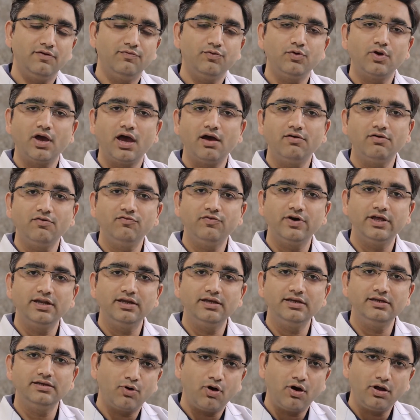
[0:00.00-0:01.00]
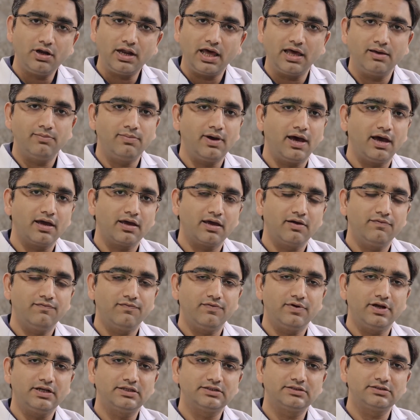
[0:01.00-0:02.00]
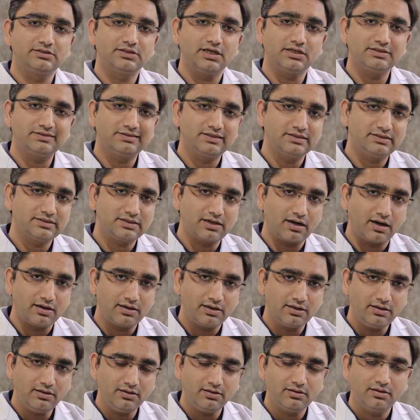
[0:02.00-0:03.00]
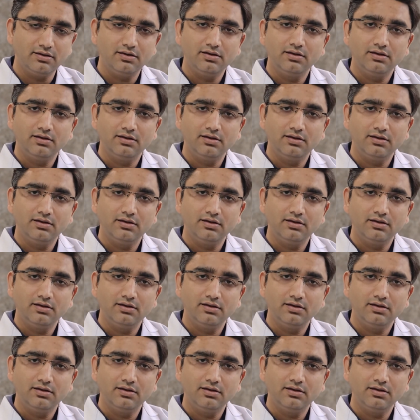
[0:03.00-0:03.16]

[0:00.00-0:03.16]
if you have a very small eye bag, if it's just the starting,